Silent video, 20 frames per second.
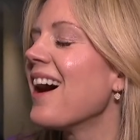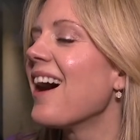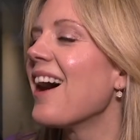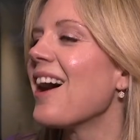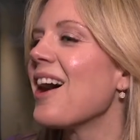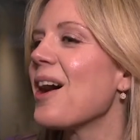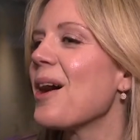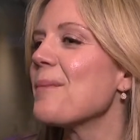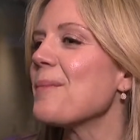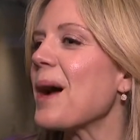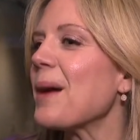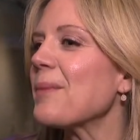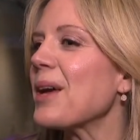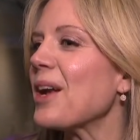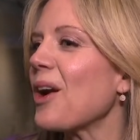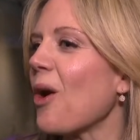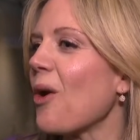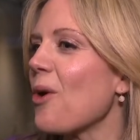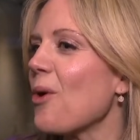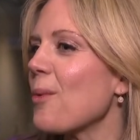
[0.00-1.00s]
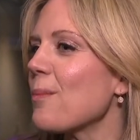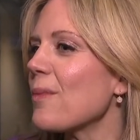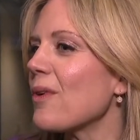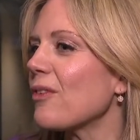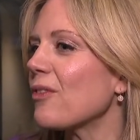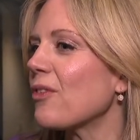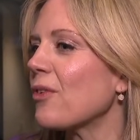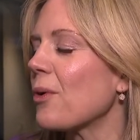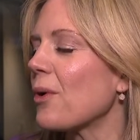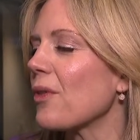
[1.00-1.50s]
Um, I'm at home
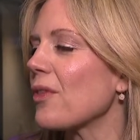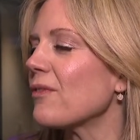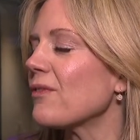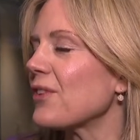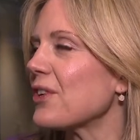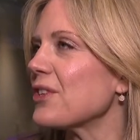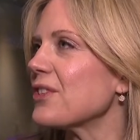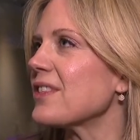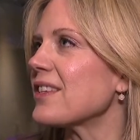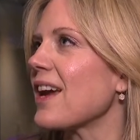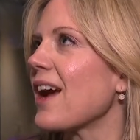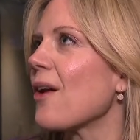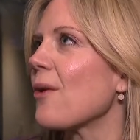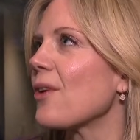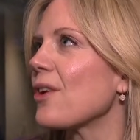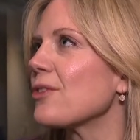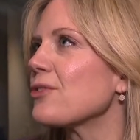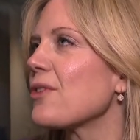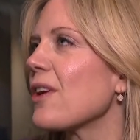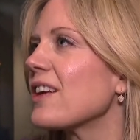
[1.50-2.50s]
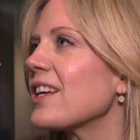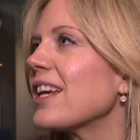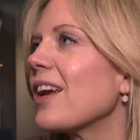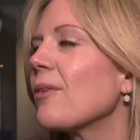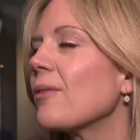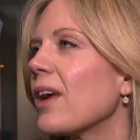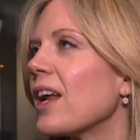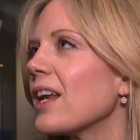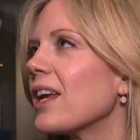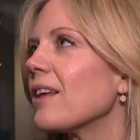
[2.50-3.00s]
for the first hour trying to
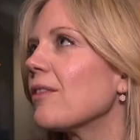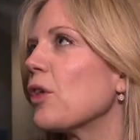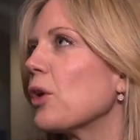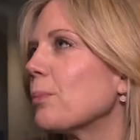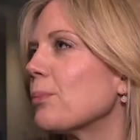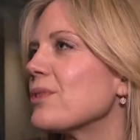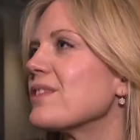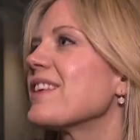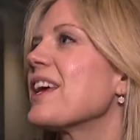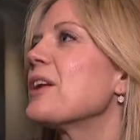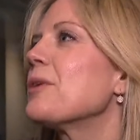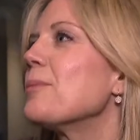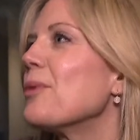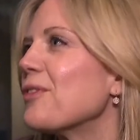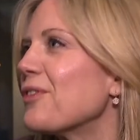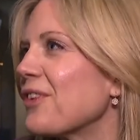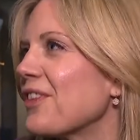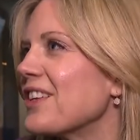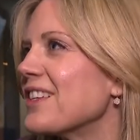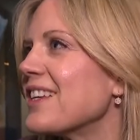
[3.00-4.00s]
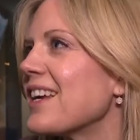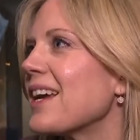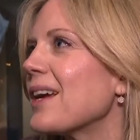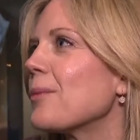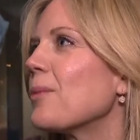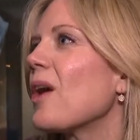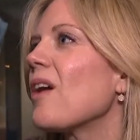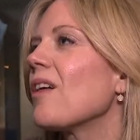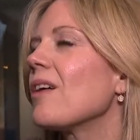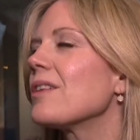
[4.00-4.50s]
get ready, look presentable for the day
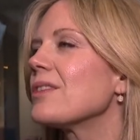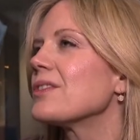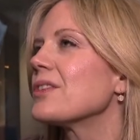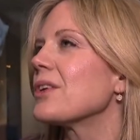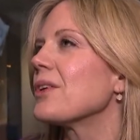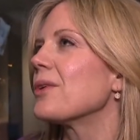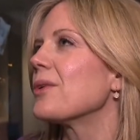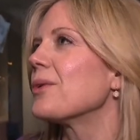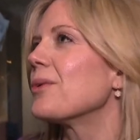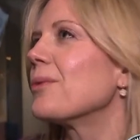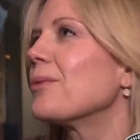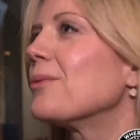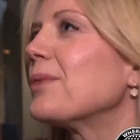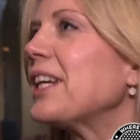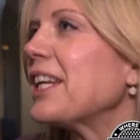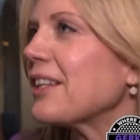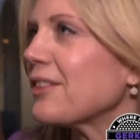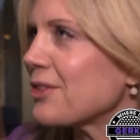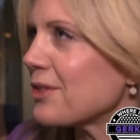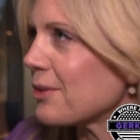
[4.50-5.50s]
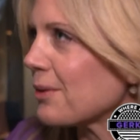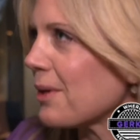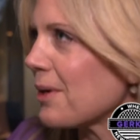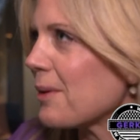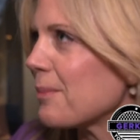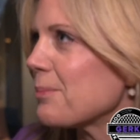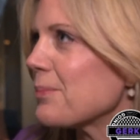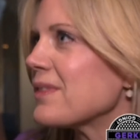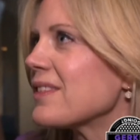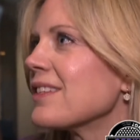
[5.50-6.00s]
while also reading
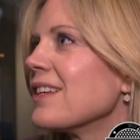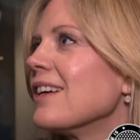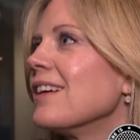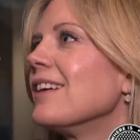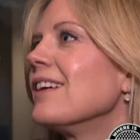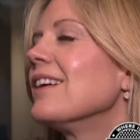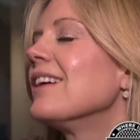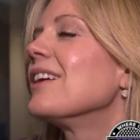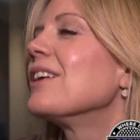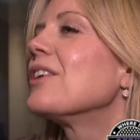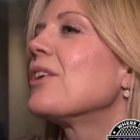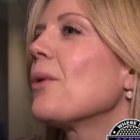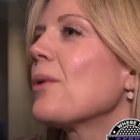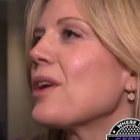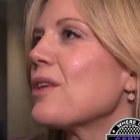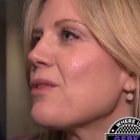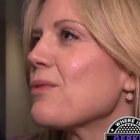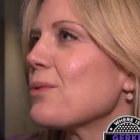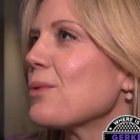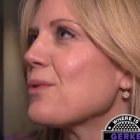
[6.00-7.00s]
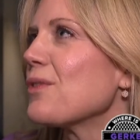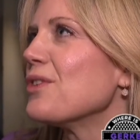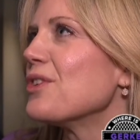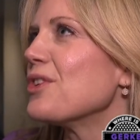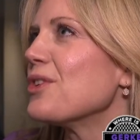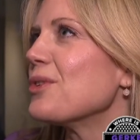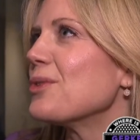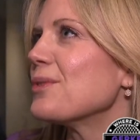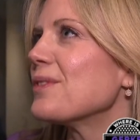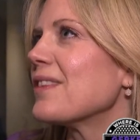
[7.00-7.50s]
scripts, going through the
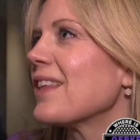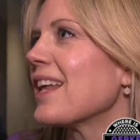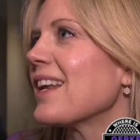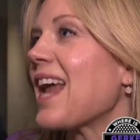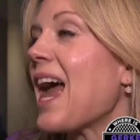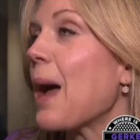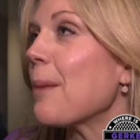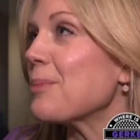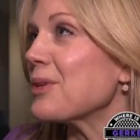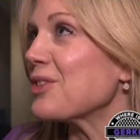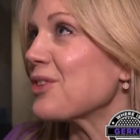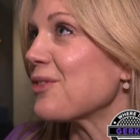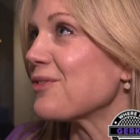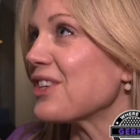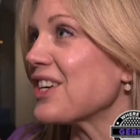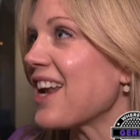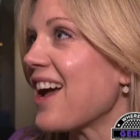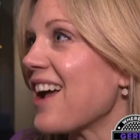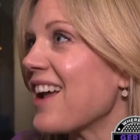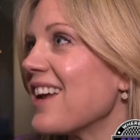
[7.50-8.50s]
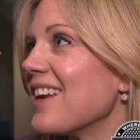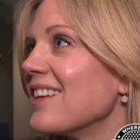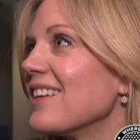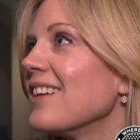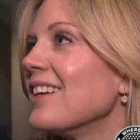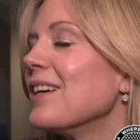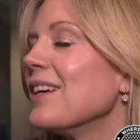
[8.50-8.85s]
news that happened overnight,